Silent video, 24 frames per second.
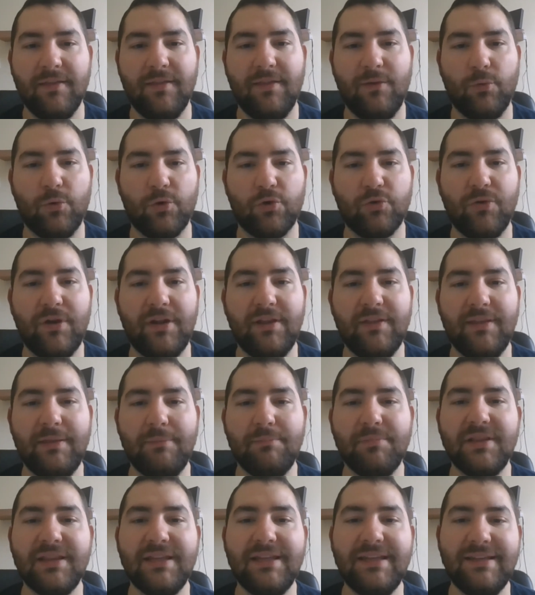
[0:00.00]
They were greatly
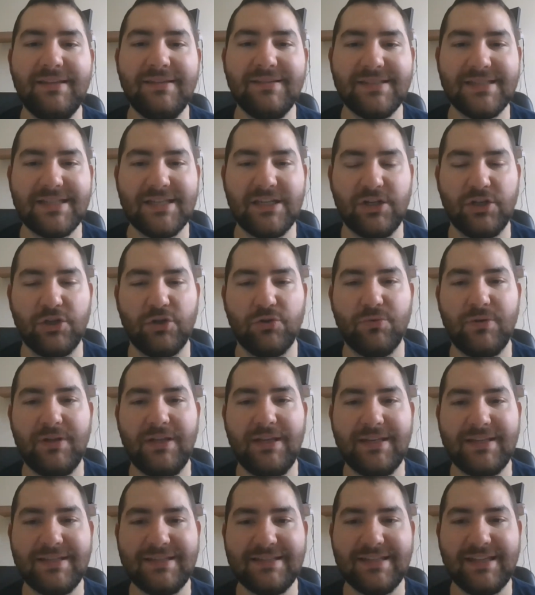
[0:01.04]
pleased and
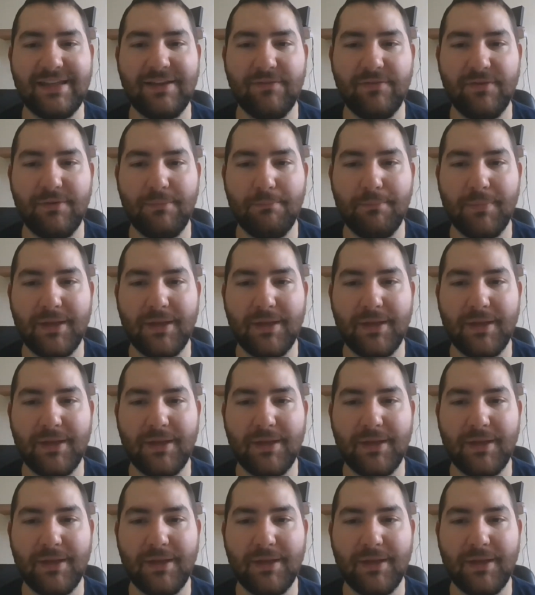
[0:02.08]
agreed to give him